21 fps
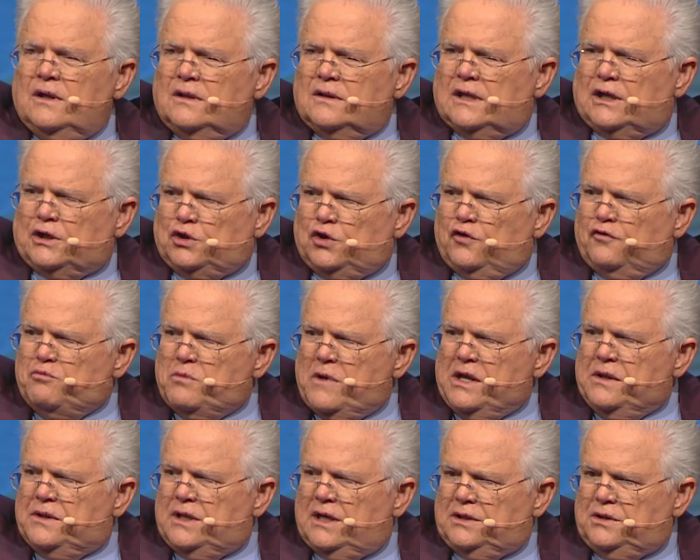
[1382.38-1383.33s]
that you've
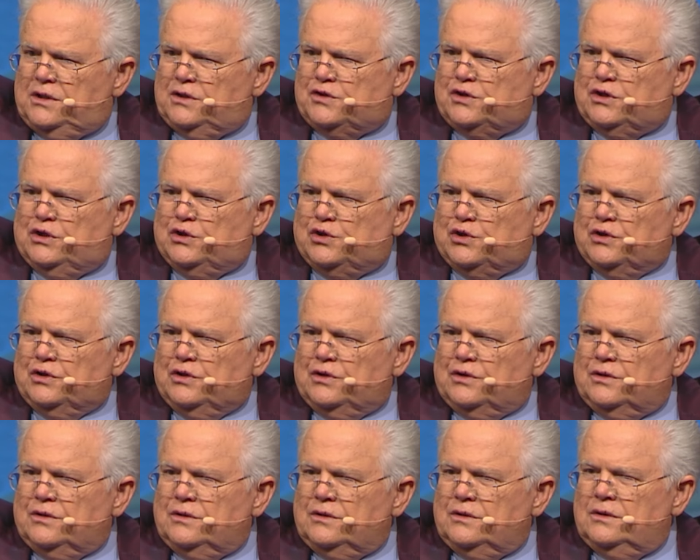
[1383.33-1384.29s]
made that decision
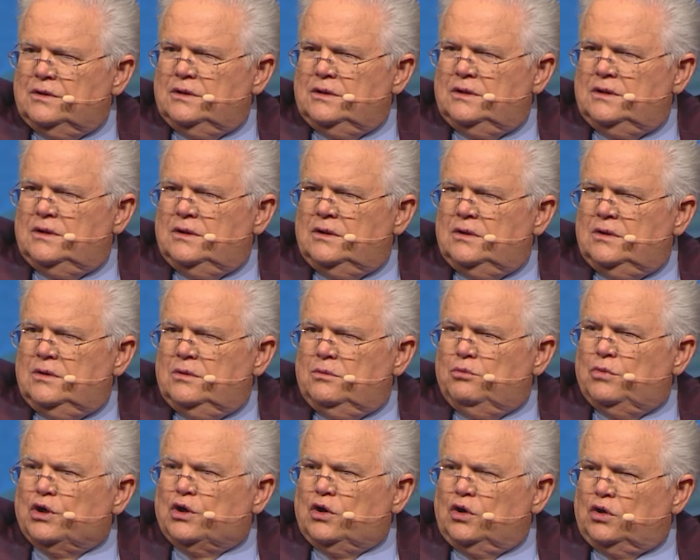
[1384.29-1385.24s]

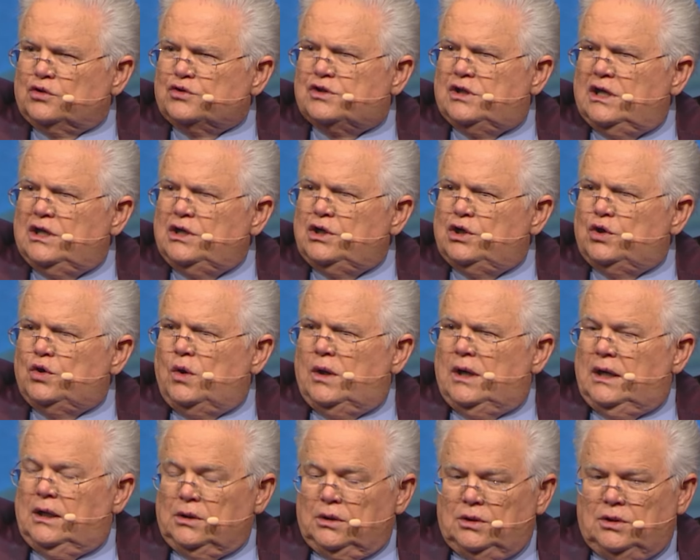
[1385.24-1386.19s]
because they know
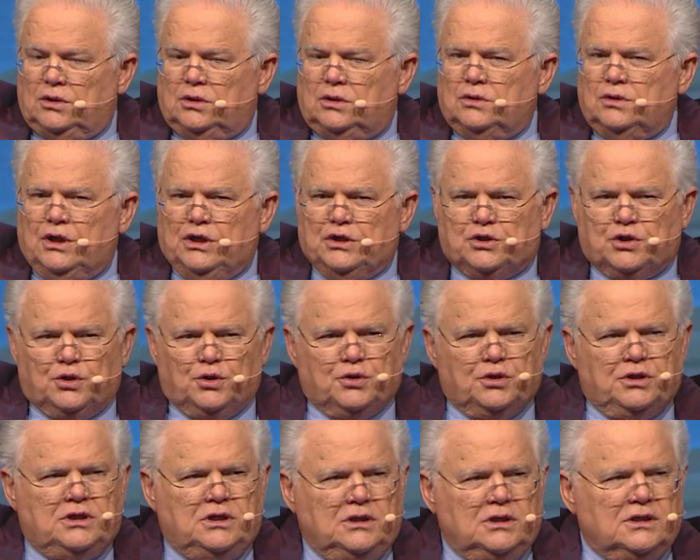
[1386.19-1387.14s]
how long
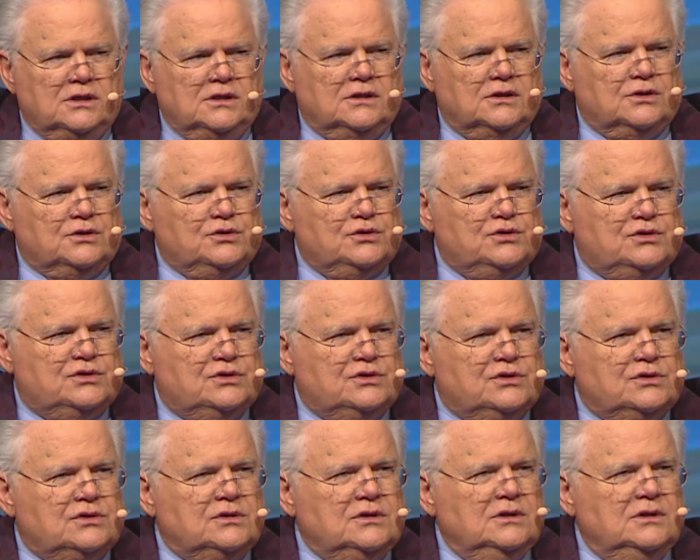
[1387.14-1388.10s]
eternity
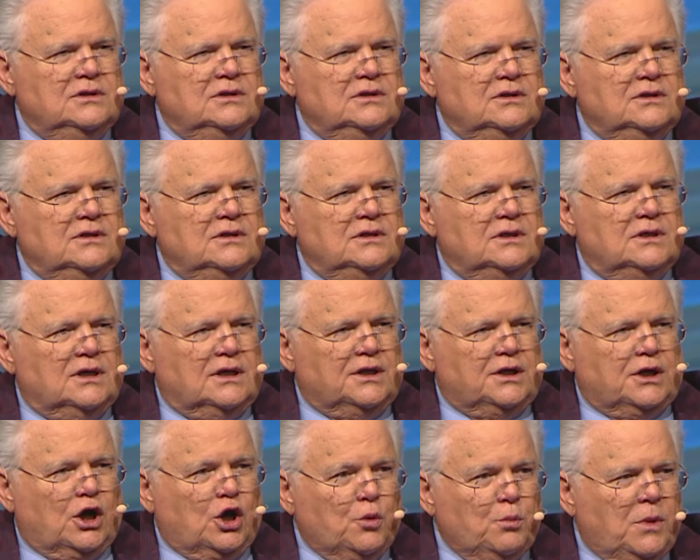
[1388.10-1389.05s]
is
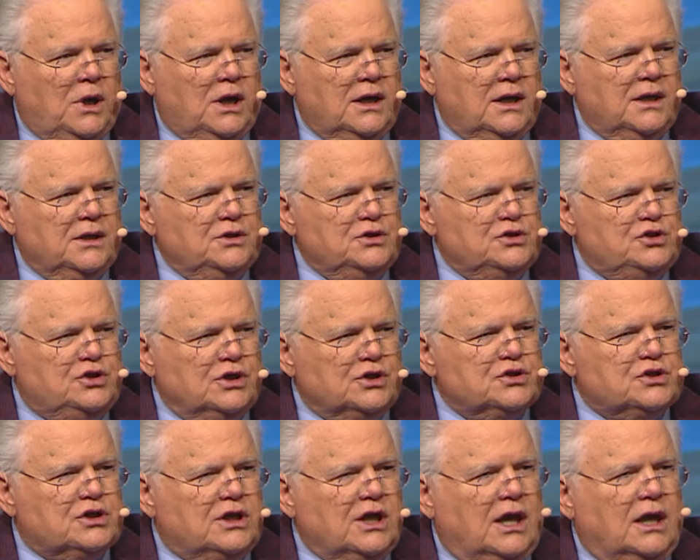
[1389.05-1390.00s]
and our minds
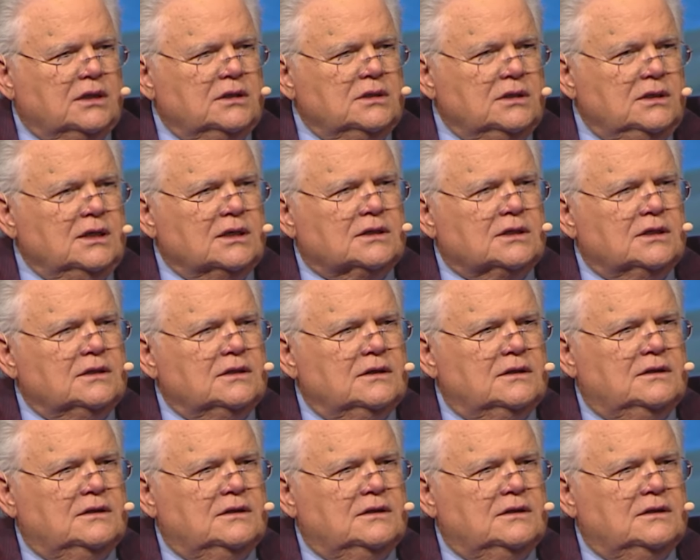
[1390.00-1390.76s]
just can't get it.